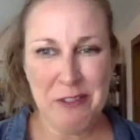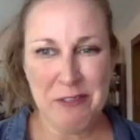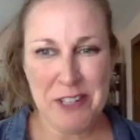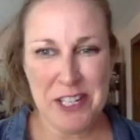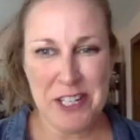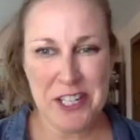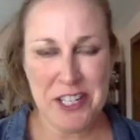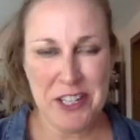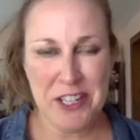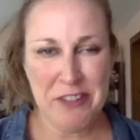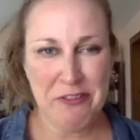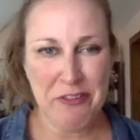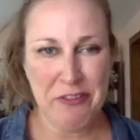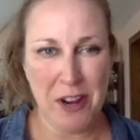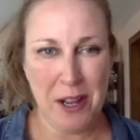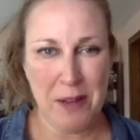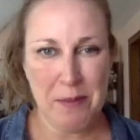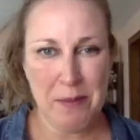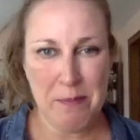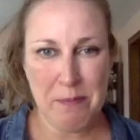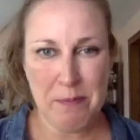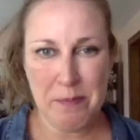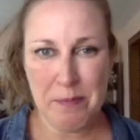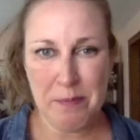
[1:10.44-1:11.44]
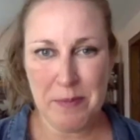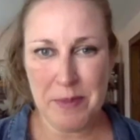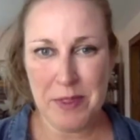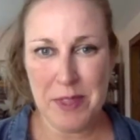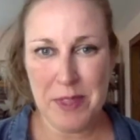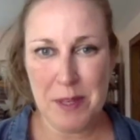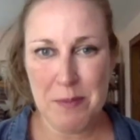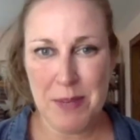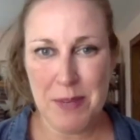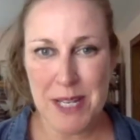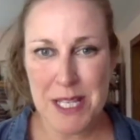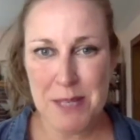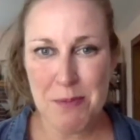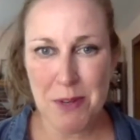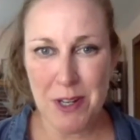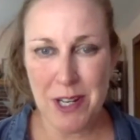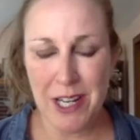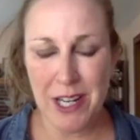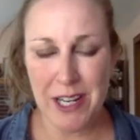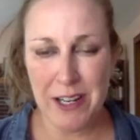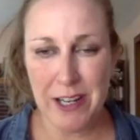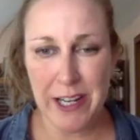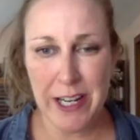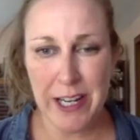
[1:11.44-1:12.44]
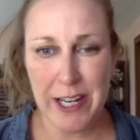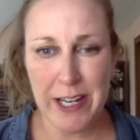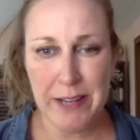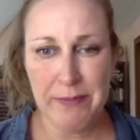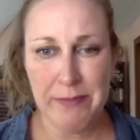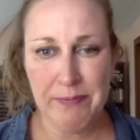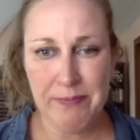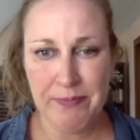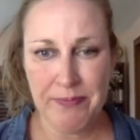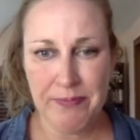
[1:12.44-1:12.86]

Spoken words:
originally from the Pittsburgh area?